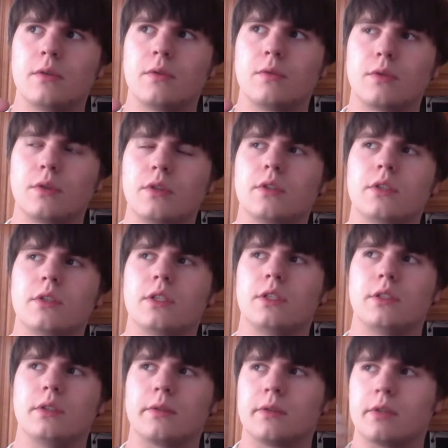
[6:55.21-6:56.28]

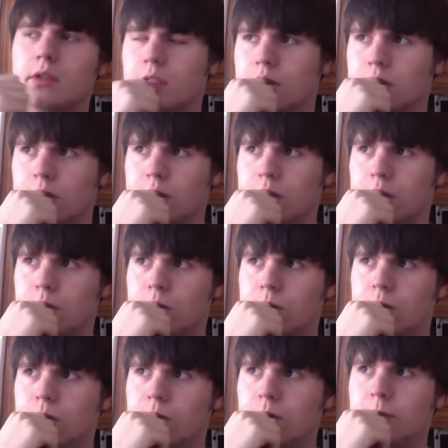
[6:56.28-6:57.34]
really, I don't know,
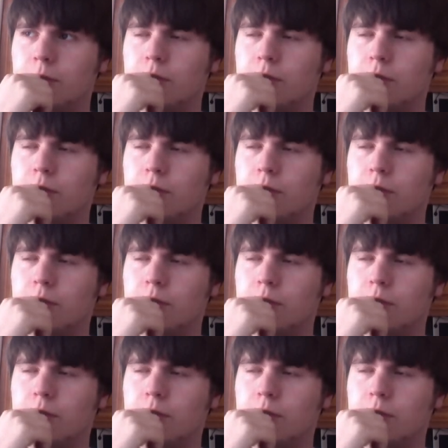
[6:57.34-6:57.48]
it would